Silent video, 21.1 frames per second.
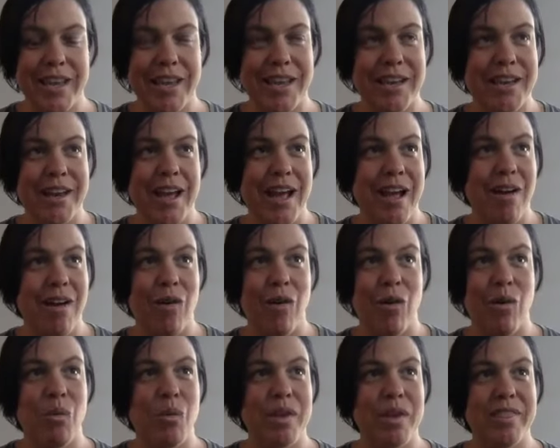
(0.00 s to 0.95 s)
And
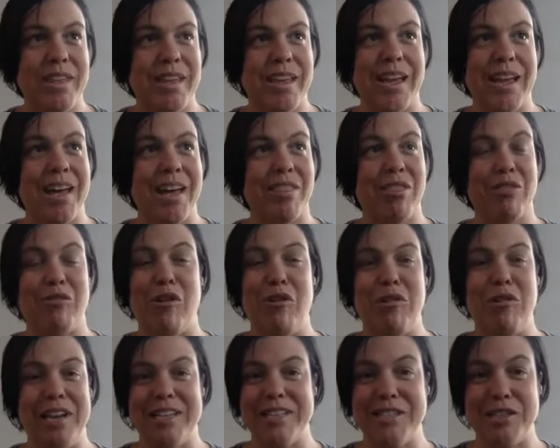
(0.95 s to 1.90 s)
now, when they got
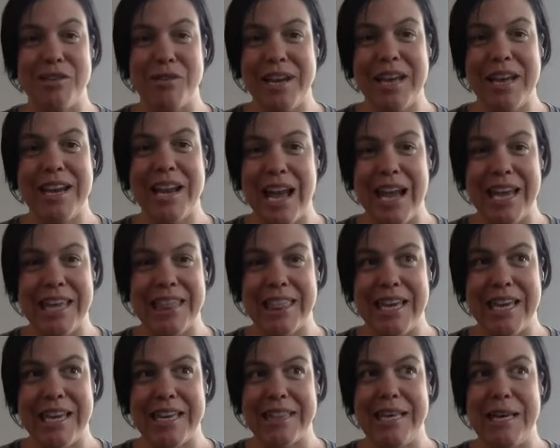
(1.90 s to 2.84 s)
thrown into it, I
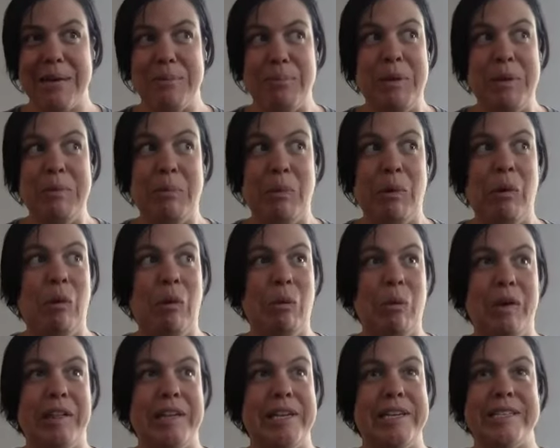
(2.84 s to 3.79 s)
think that people
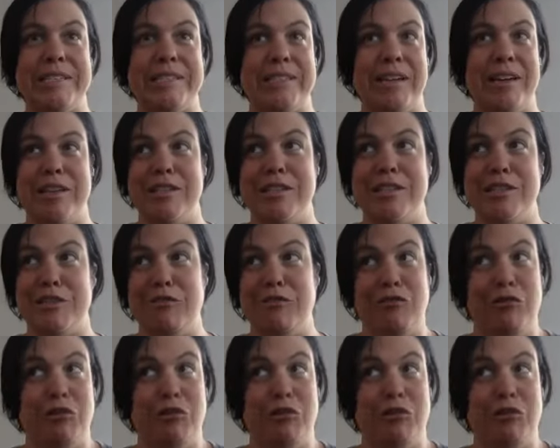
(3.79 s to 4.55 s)
really started to